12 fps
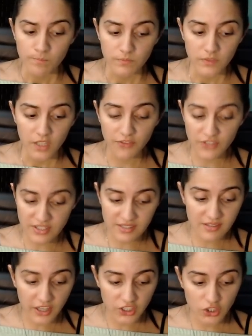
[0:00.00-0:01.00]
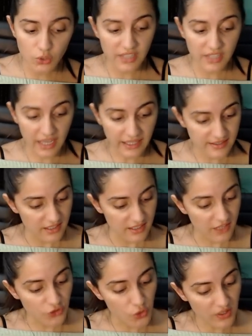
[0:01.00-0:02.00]

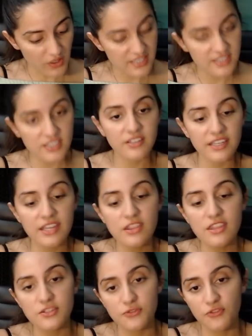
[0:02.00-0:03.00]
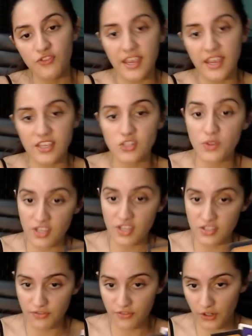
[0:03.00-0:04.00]
if you are still in this phase with
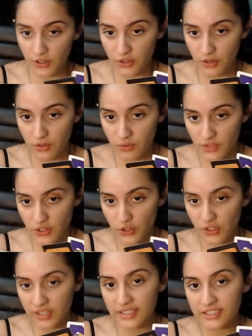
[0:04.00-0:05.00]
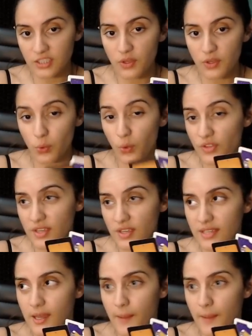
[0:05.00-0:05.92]
this Virgo that you're connecting with, or this